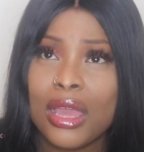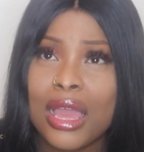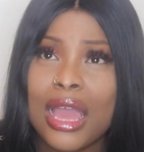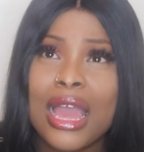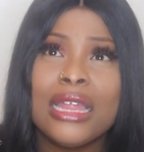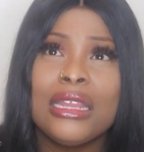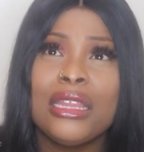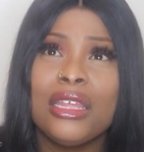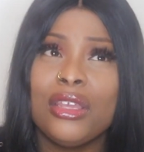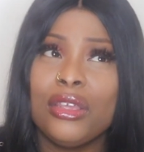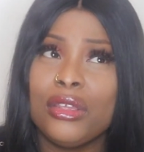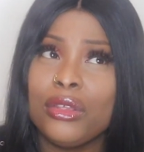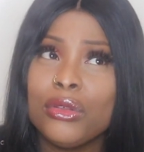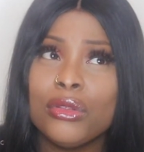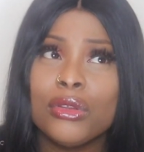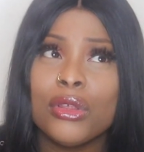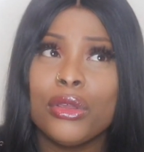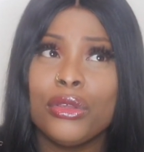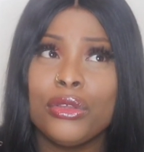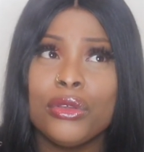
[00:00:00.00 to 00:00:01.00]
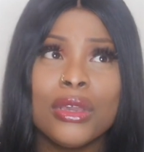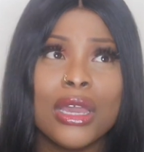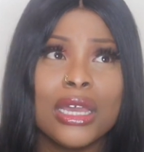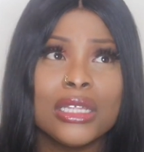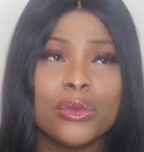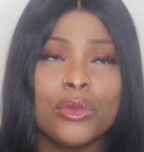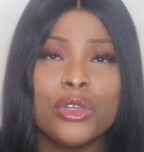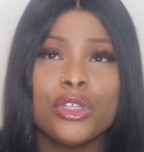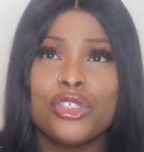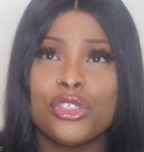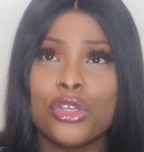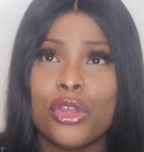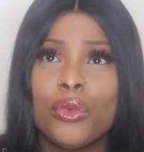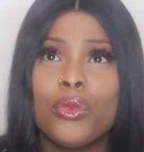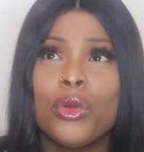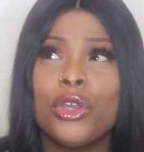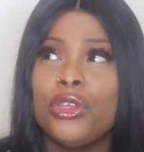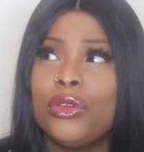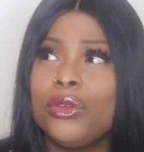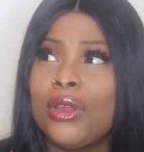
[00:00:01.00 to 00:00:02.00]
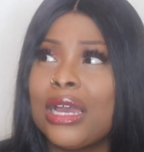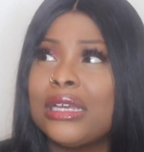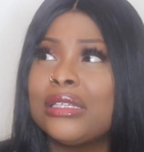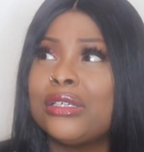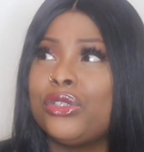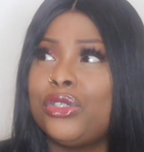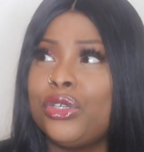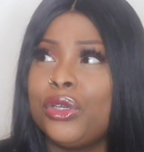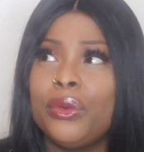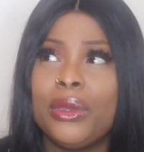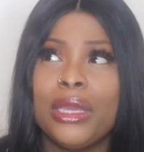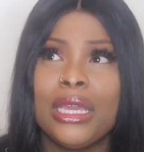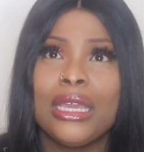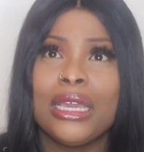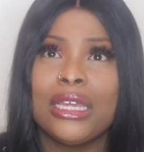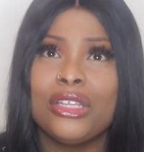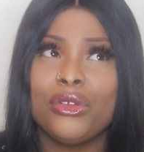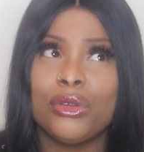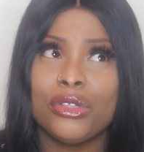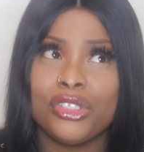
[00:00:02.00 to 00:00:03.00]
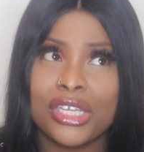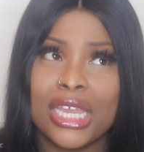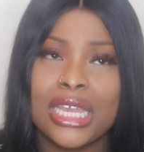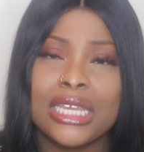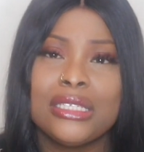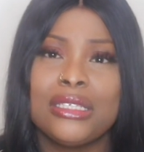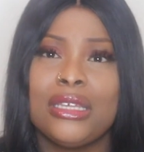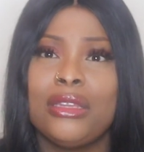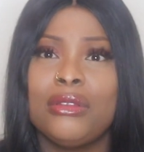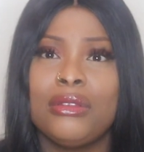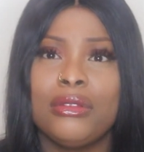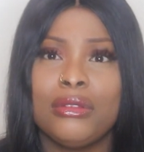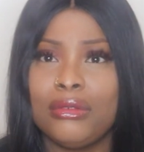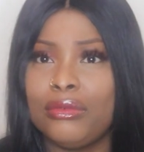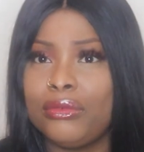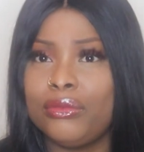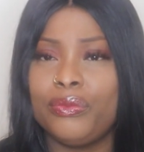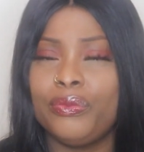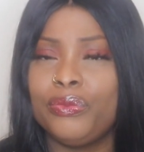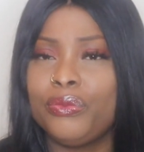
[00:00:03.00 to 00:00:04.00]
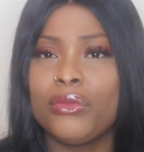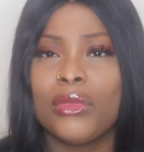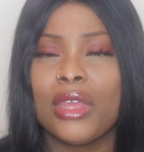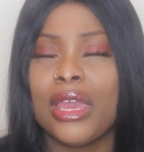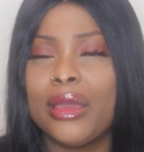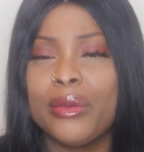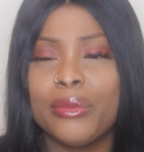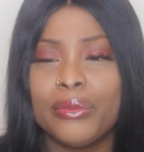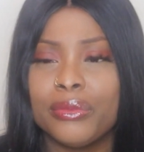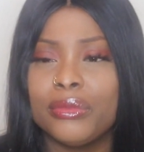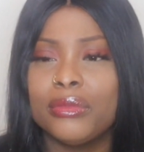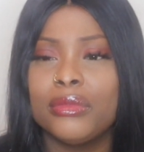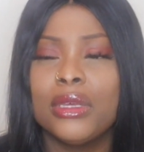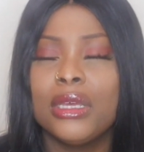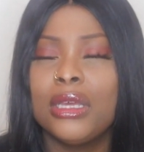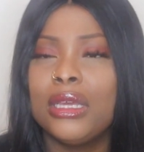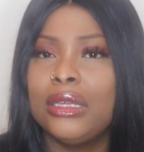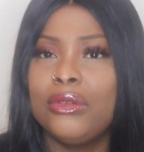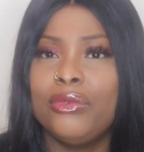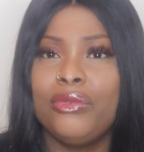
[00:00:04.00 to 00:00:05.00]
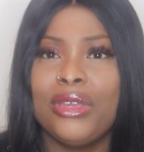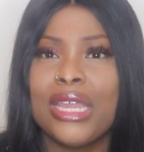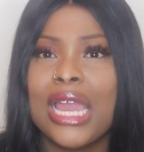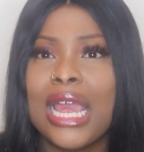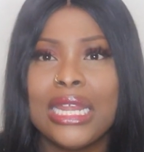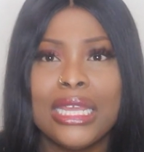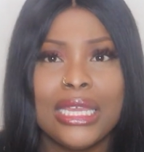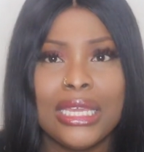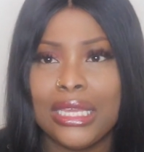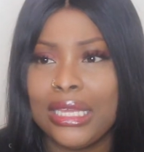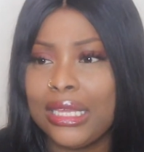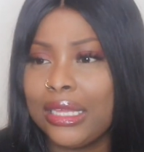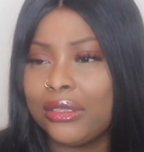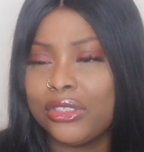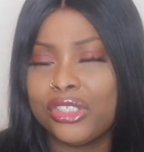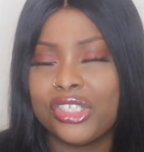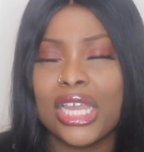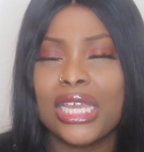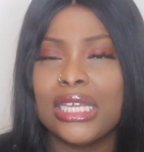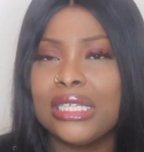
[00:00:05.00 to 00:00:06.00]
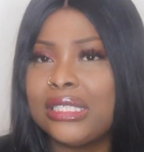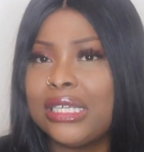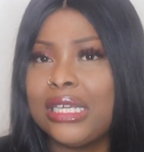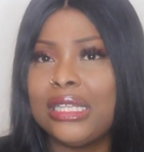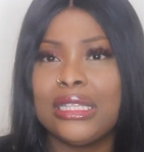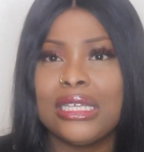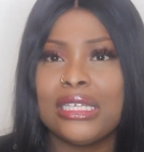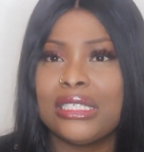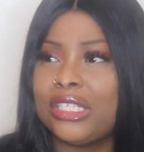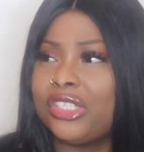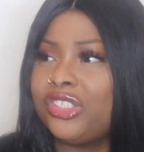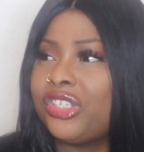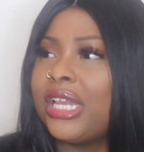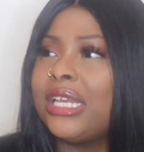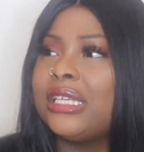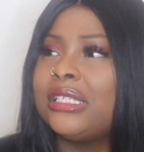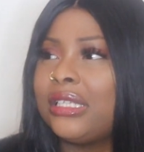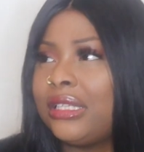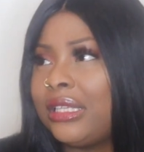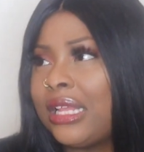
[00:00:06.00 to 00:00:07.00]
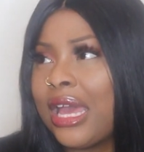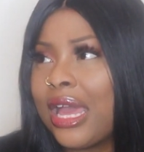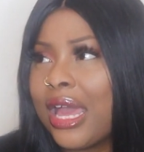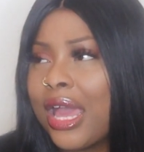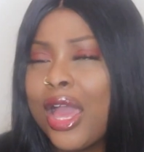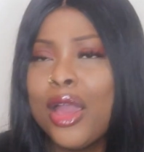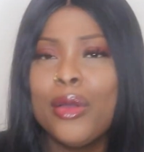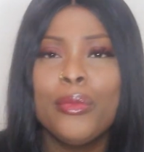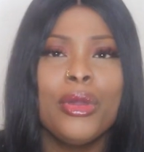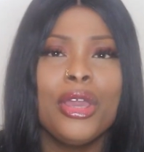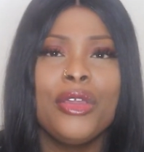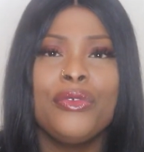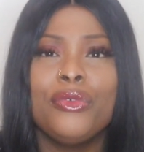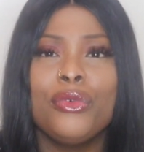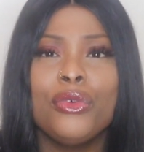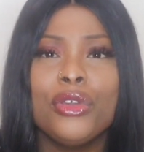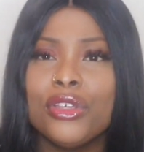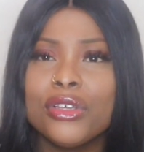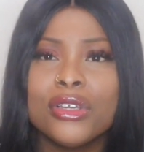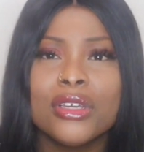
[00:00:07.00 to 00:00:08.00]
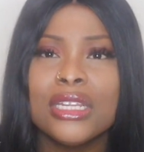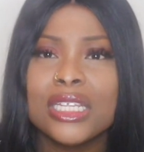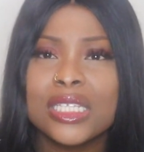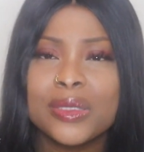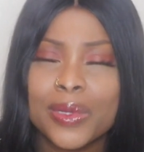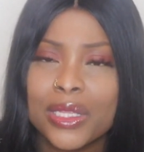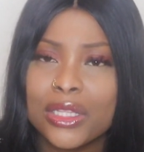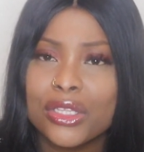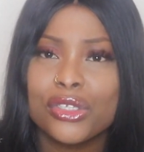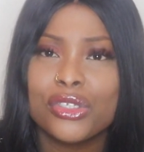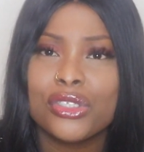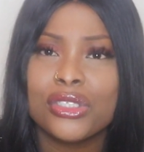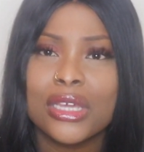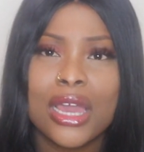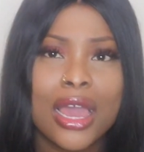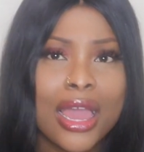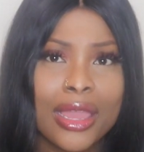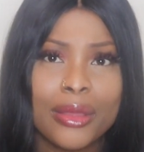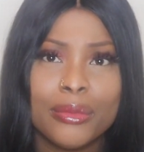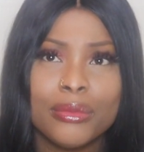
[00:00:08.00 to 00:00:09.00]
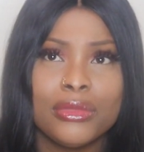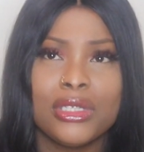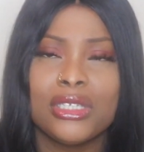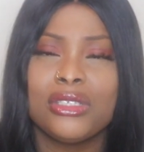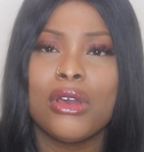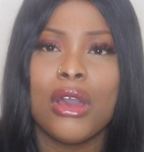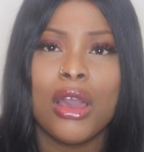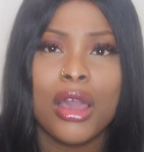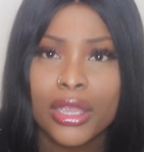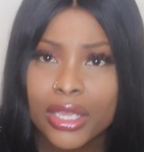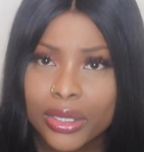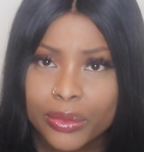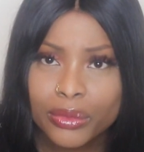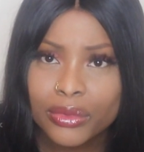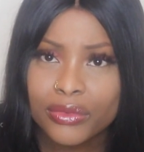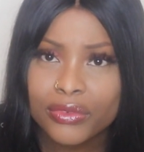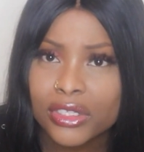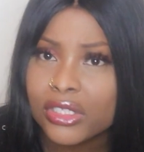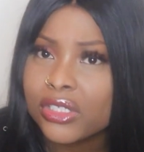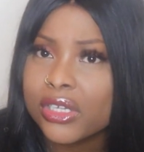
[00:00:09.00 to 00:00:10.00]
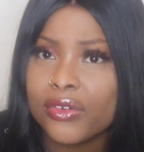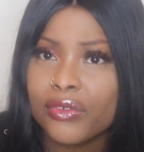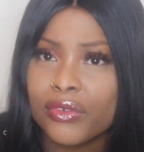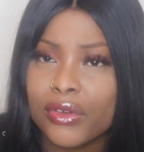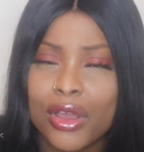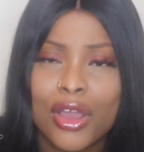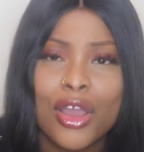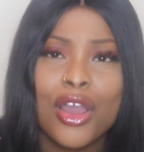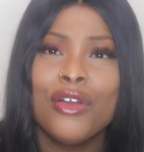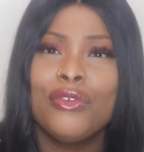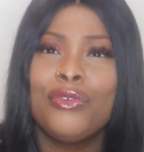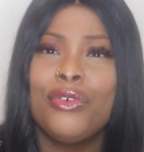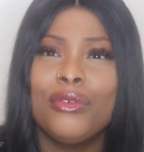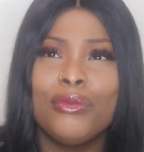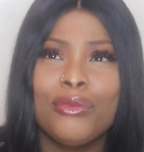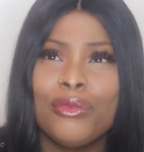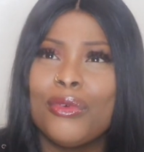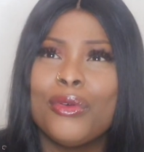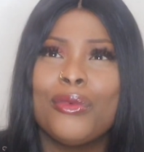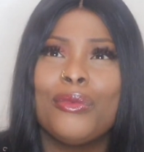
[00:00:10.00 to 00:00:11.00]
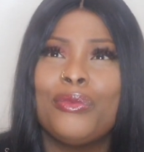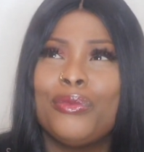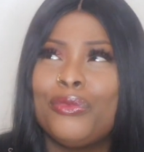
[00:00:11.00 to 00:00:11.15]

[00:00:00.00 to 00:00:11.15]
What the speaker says: And you know, you guys want to show what you guys are doing, and you're chasing reality and chasing this and chasing that. But if you're going to spend this time just arguing with each other for